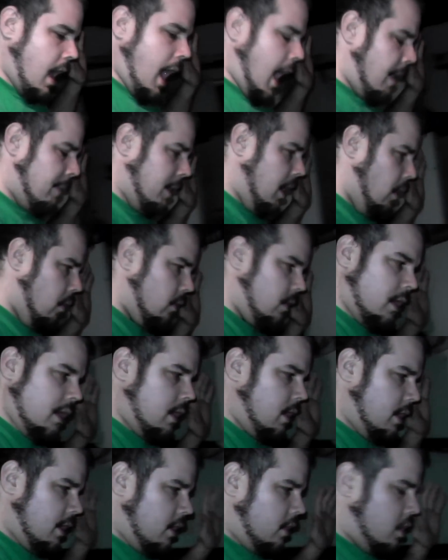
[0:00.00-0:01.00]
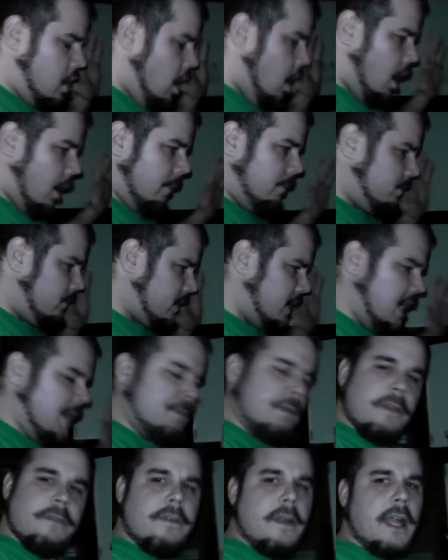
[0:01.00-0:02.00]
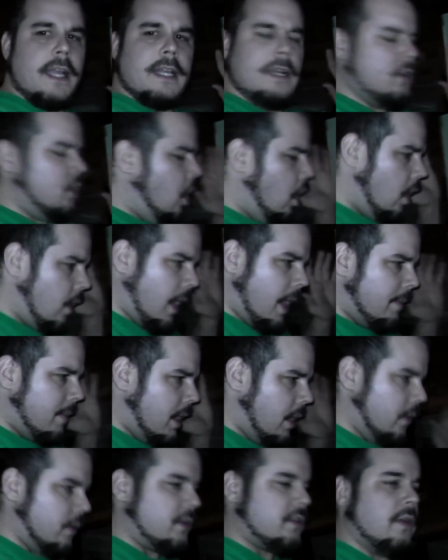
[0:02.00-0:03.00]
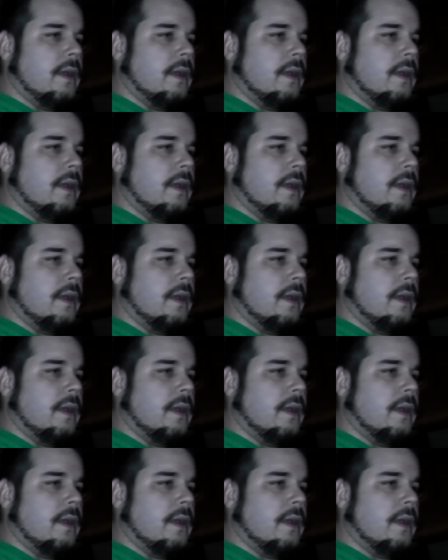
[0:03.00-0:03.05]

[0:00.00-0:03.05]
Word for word: I'm out no, keep your fucking, no, I'm out.